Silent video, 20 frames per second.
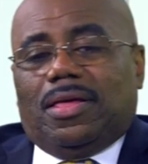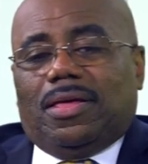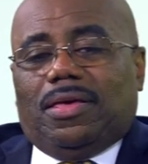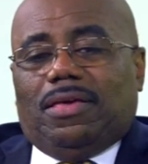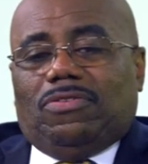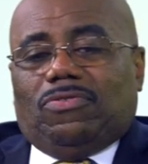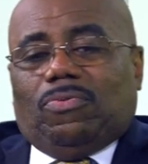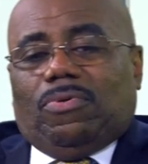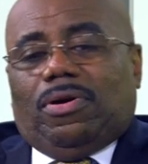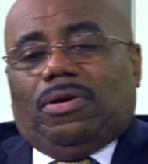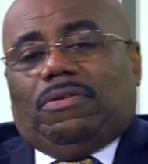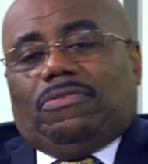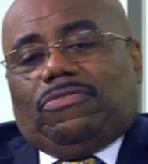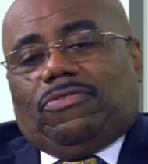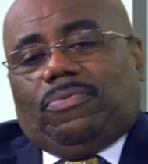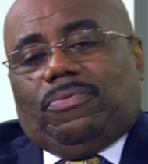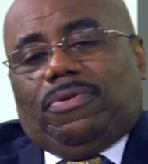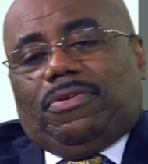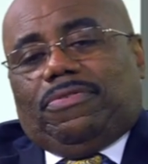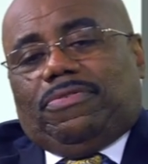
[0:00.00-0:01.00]
he's wearing this
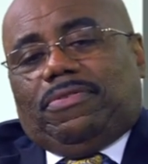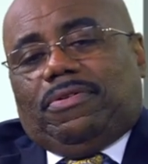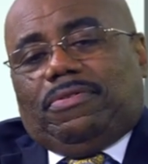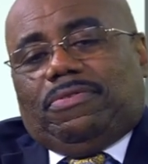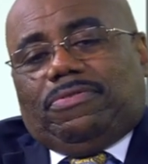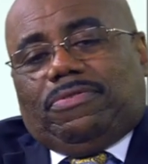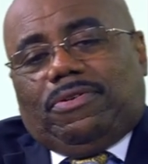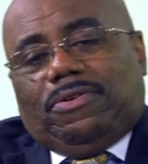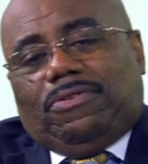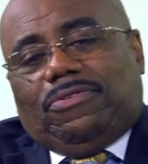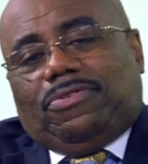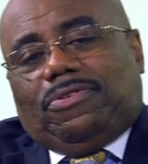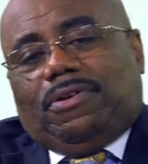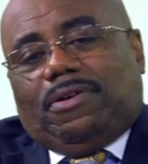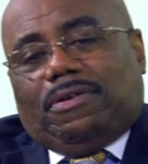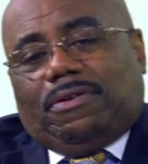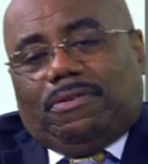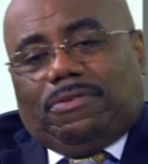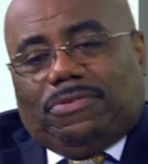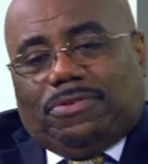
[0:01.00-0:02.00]
twisted
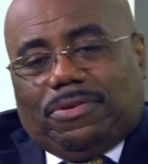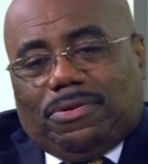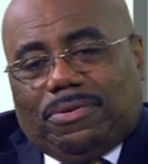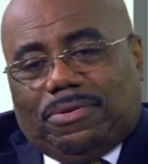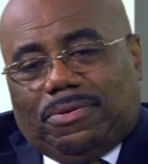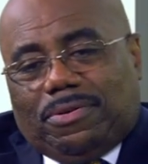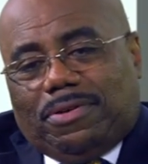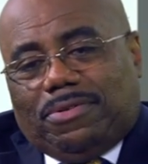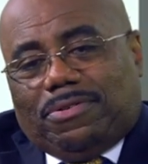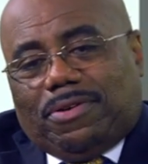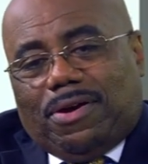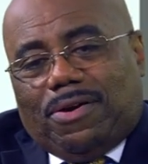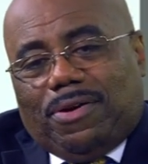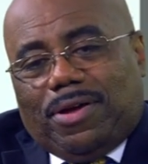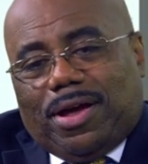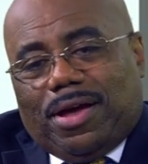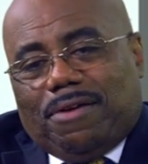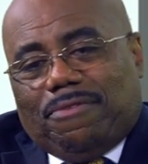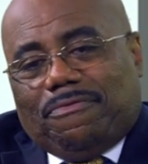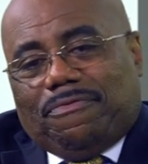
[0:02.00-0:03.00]
seersucker suit, he's
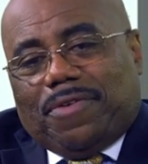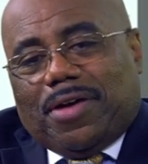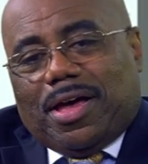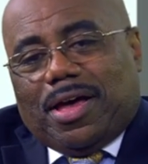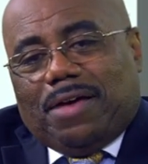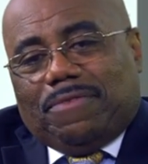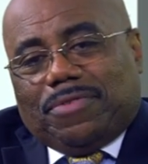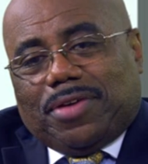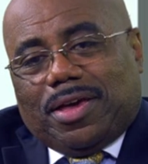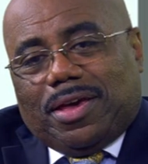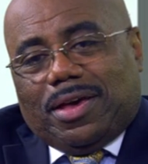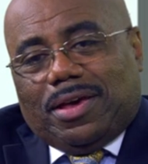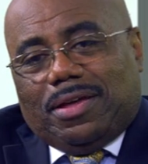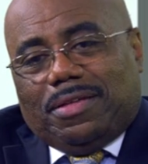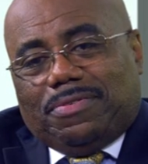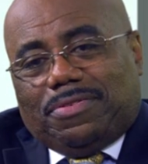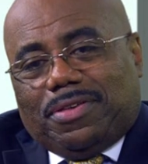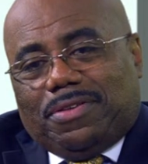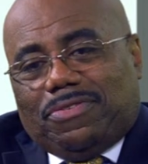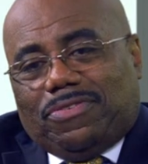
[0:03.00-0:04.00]
already got 5
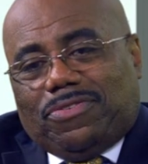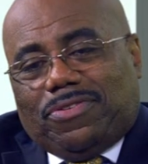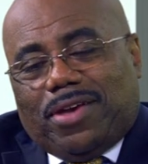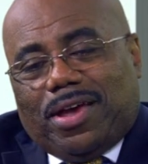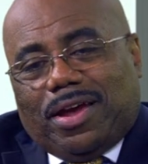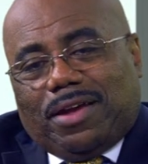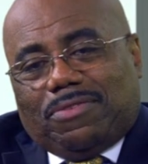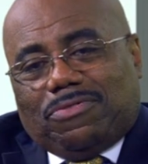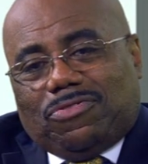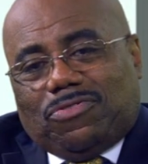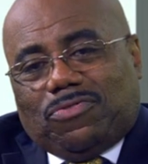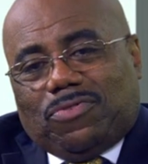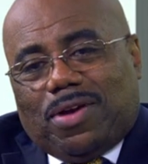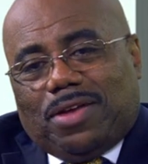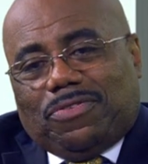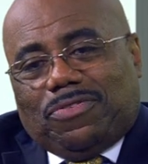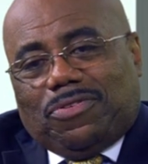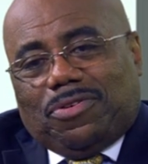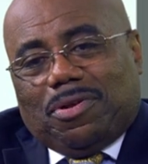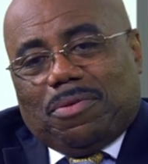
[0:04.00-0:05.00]
kids, his check is
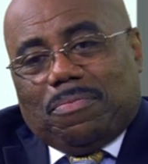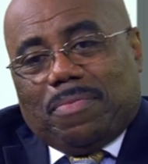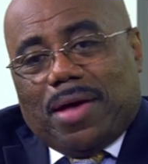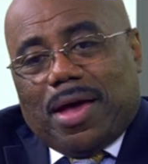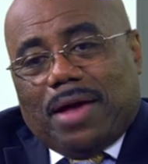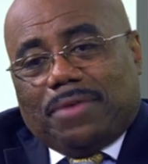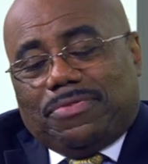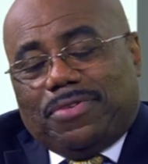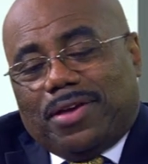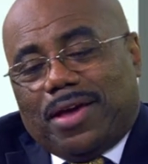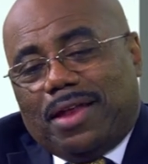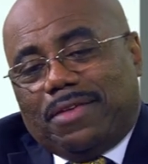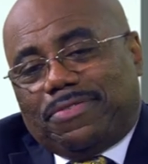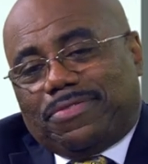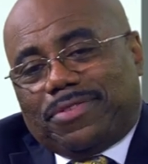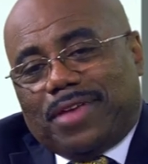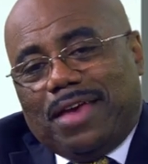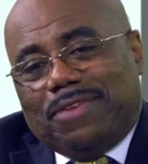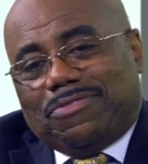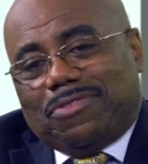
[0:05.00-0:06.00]
stretched to the max, he got a
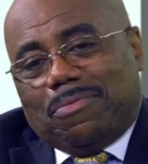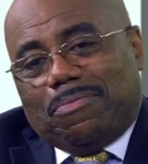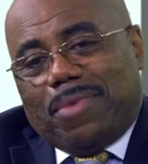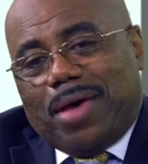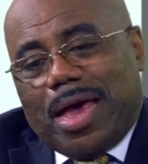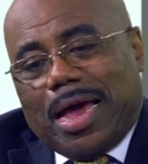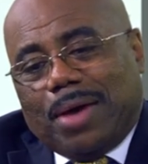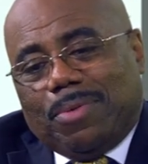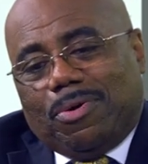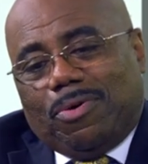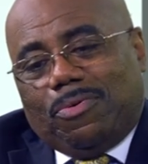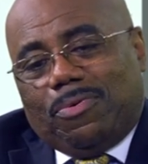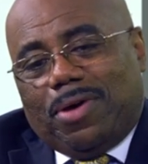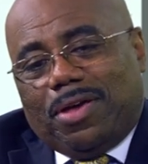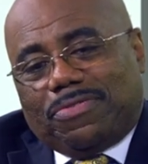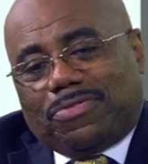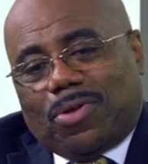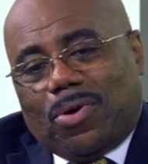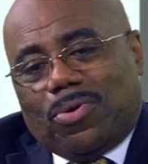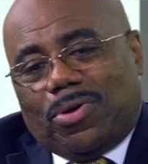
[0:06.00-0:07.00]
station bag with
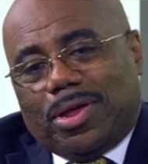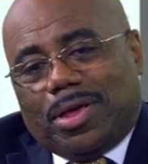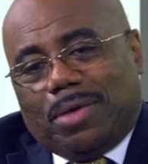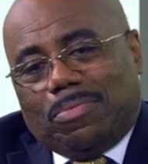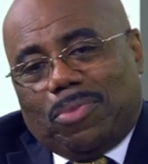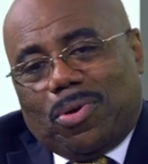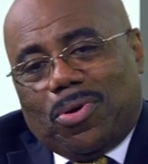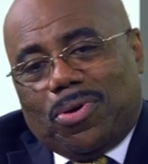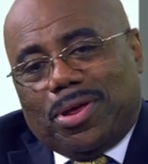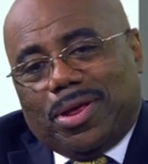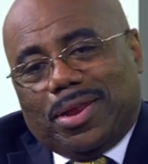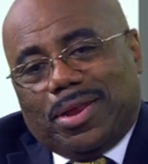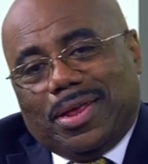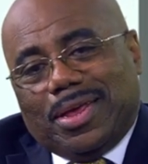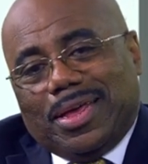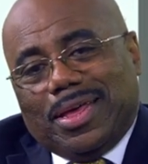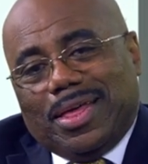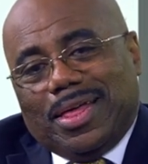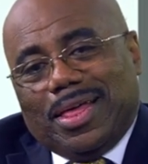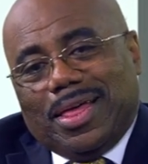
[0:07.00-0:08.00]
Rust-Oleum on it,
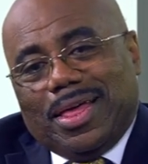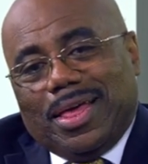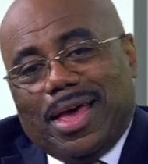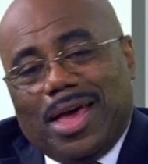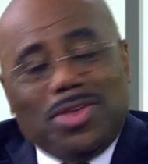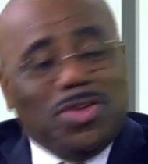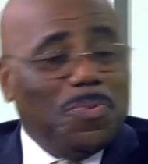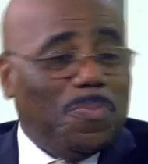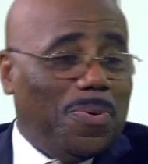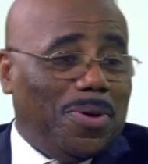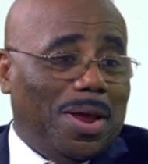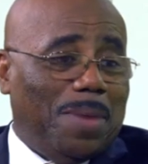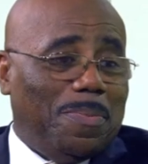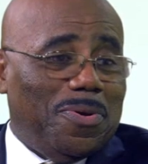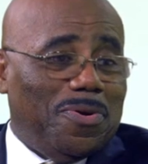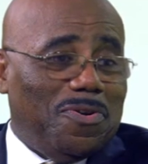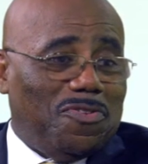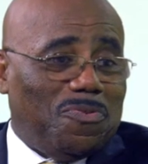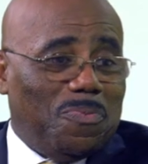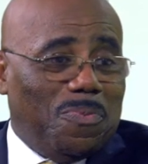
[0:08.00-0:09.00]
and you pull
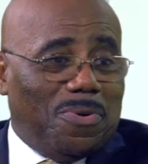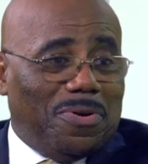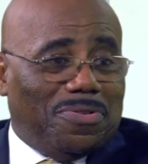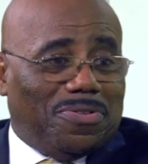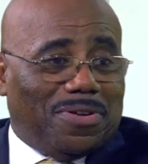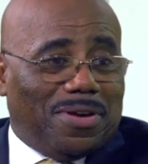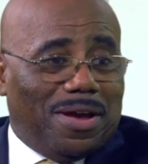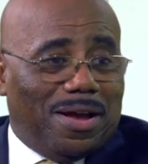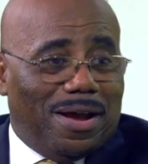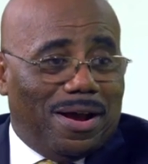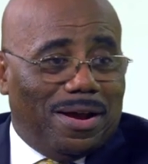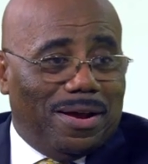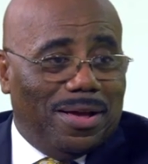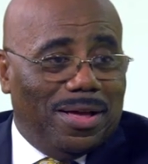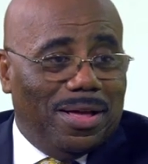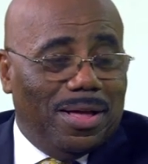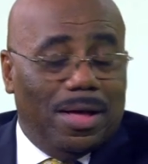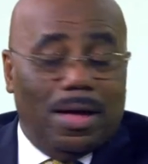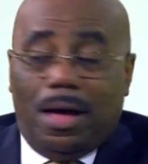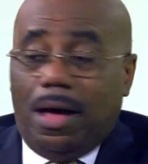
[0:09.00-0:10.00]
your sports car.
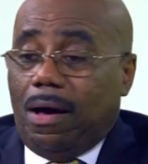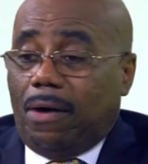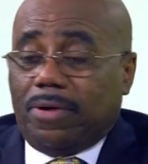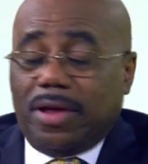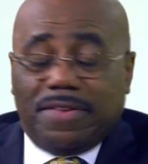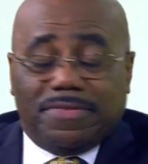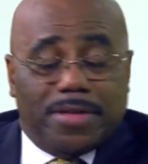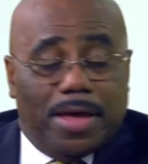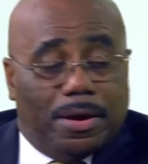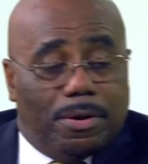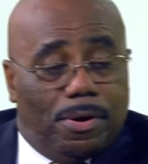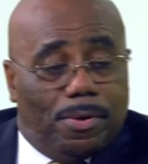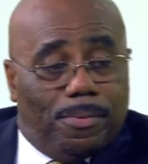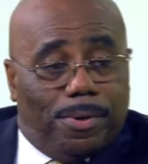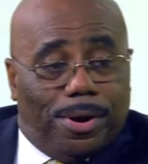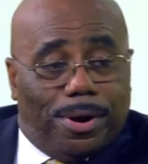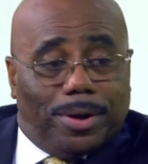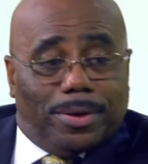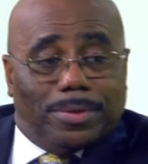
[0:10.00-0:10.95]
Oh, that's not gonna work.